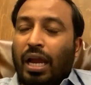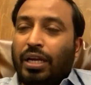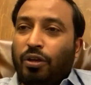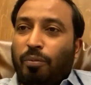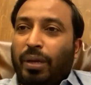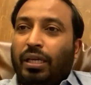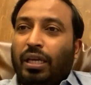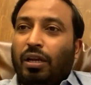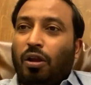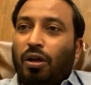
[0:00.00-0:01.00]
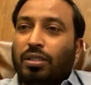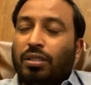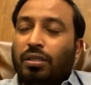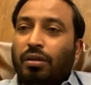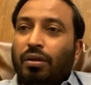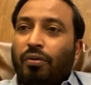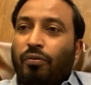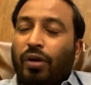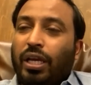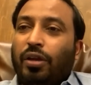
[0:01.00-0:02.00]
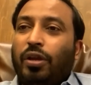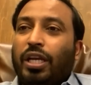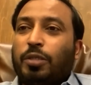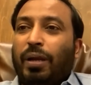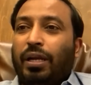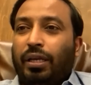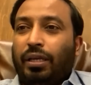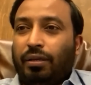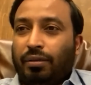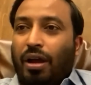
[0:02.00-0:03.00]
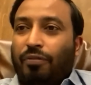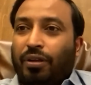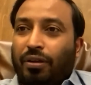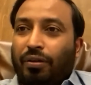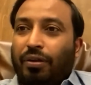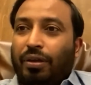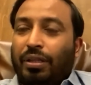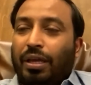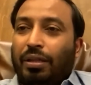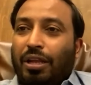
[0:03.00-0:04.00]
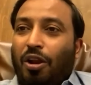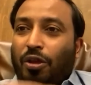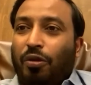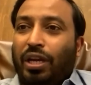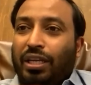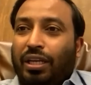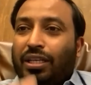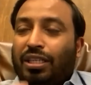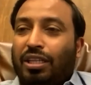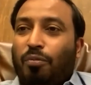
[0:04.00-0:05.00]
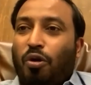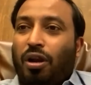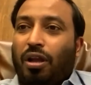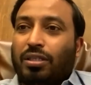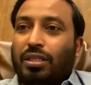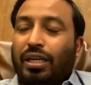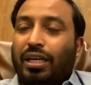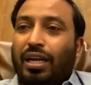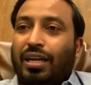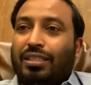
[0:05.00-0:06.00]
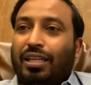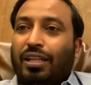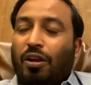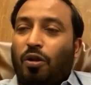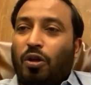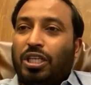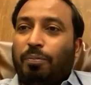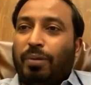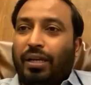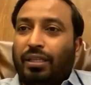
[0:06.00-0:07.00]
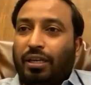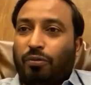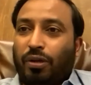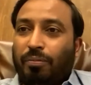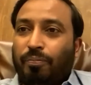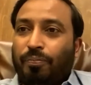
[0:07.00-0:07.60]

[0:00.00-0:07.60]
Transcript: and you're making loss, why are you expanding? After you're increasing the more loss. I didn't understand the logic behind that one.